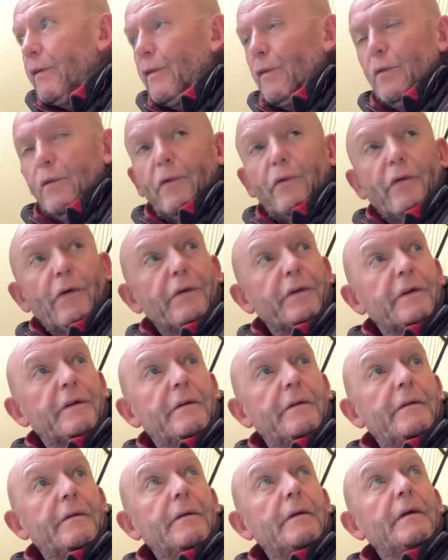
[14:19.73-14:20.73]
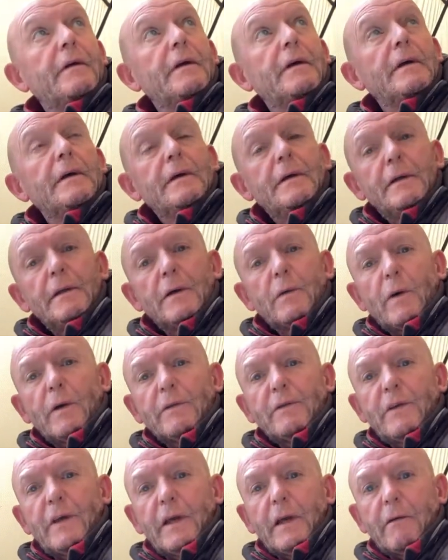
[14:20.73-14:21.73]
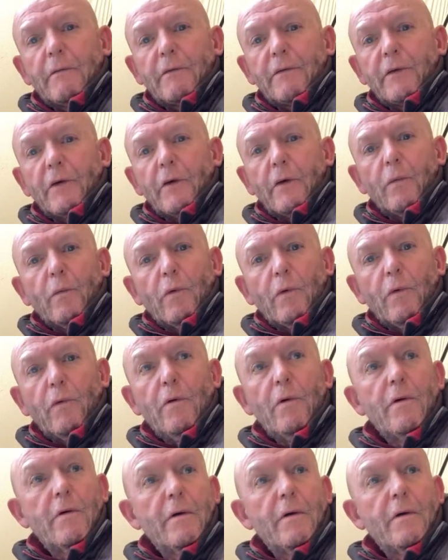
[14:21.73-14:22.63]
thoughts on the ONETIGRIS Iron Wall.